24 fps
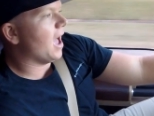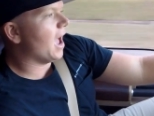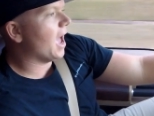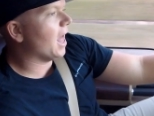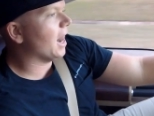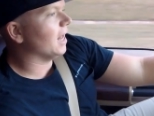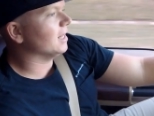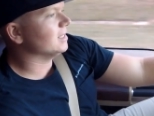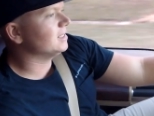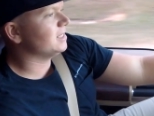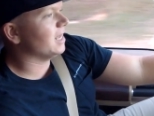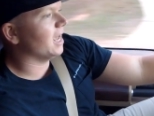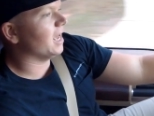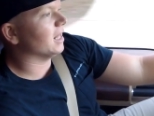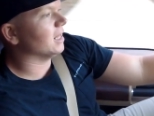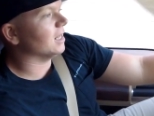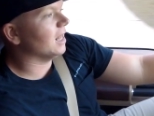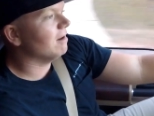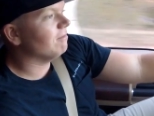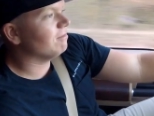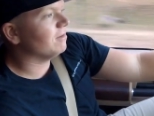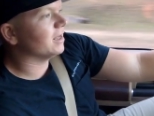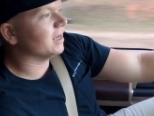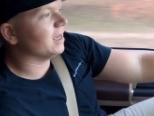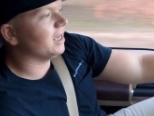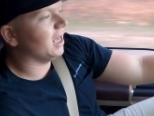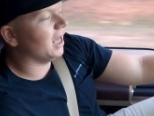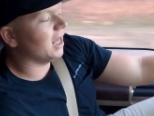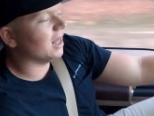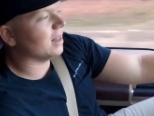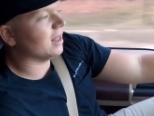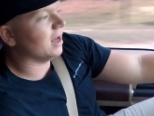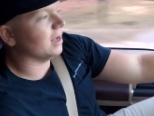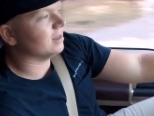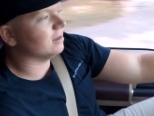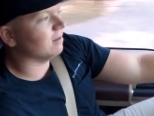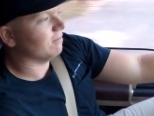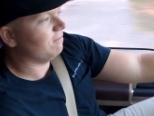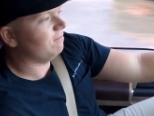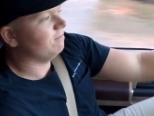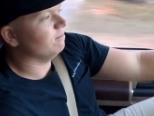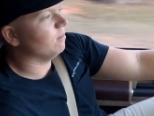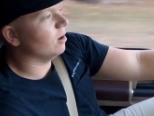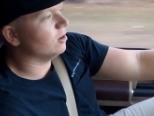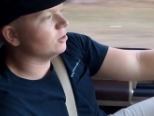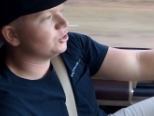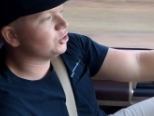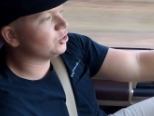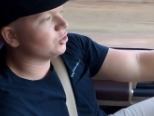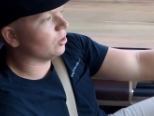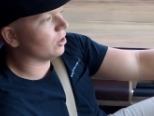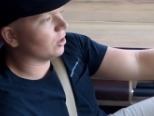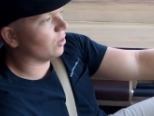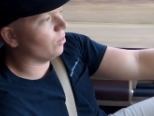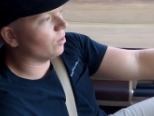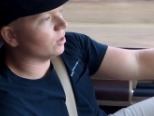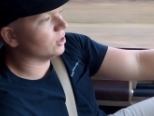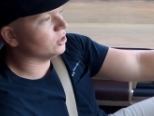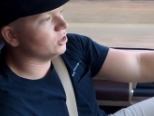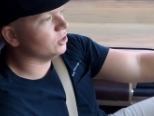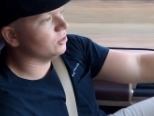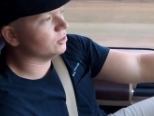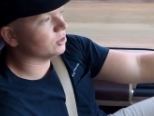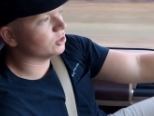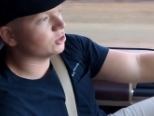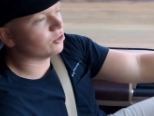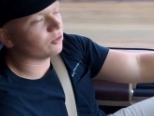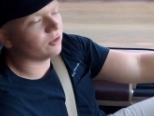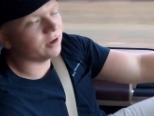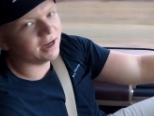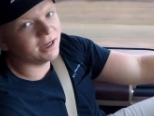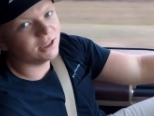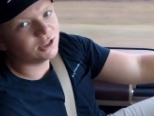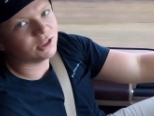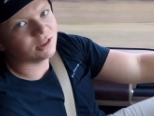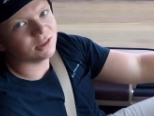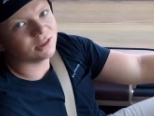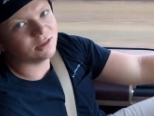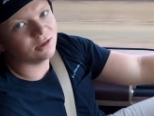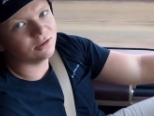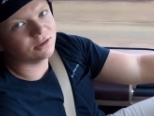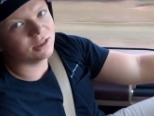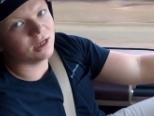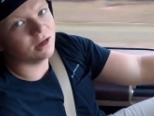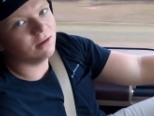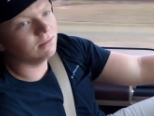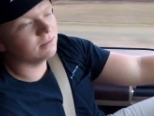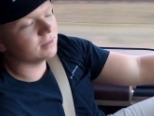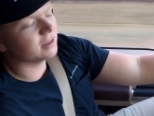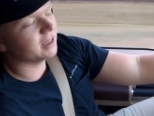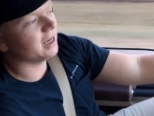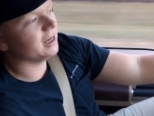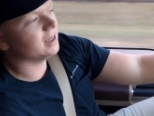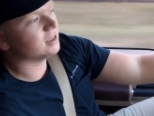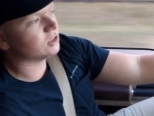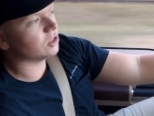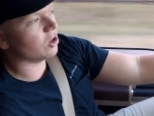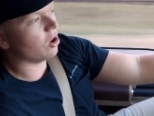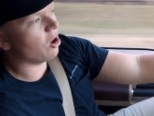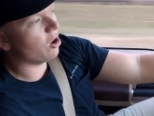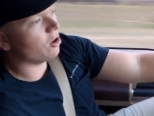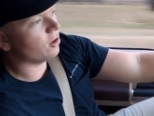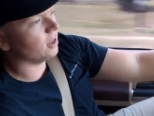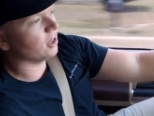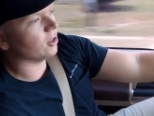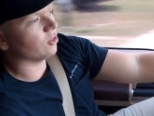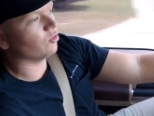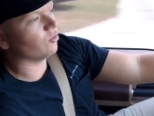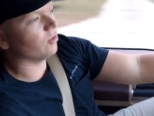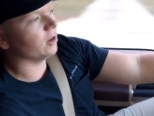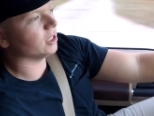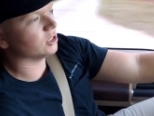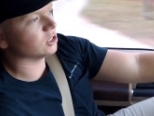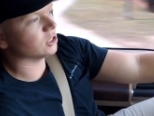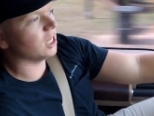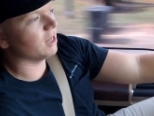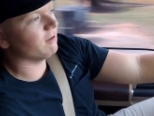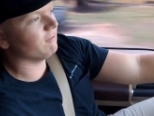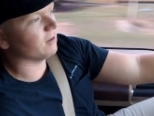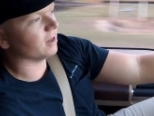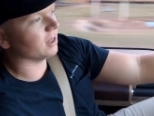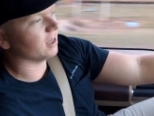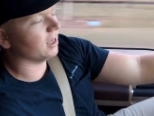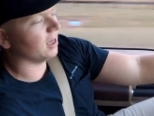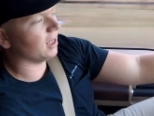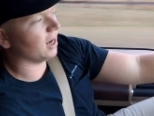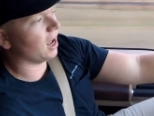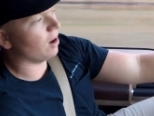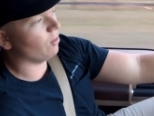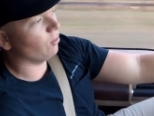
And I'd say a leveling kit, like the most you're going to want to do is 3 inches. So some kits are already a 3-inch leveling kit.